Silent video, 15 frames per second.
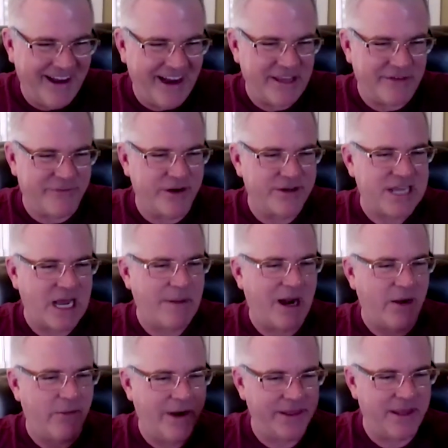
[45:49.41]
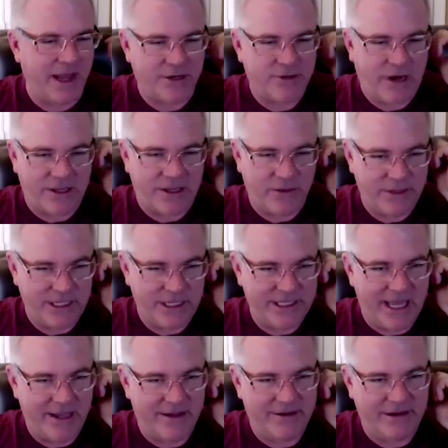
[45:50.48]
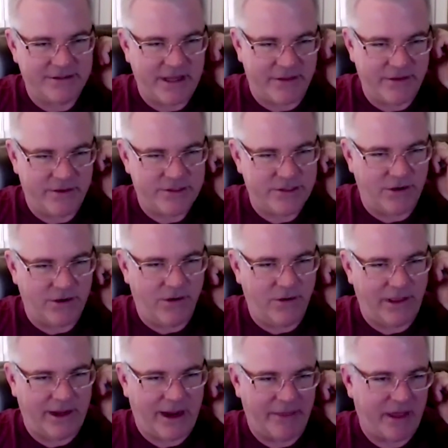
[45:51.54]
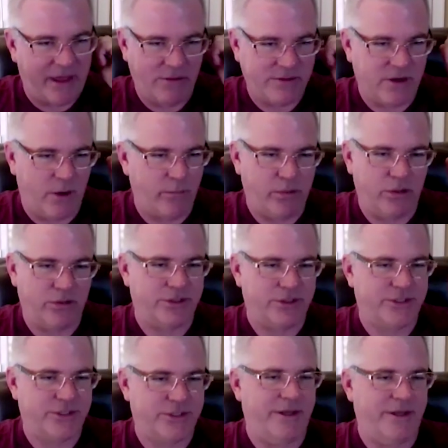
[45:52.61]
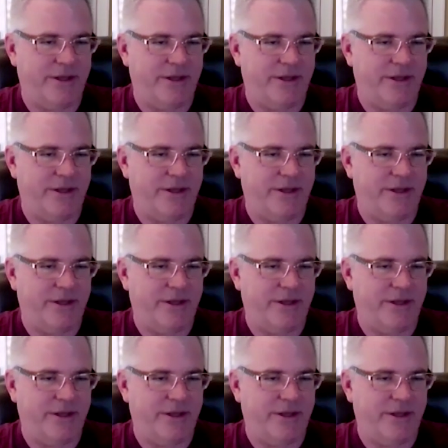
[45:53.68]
And the first time I read, I tried to read that Untethered Soul, like, I thought it was all bullshit.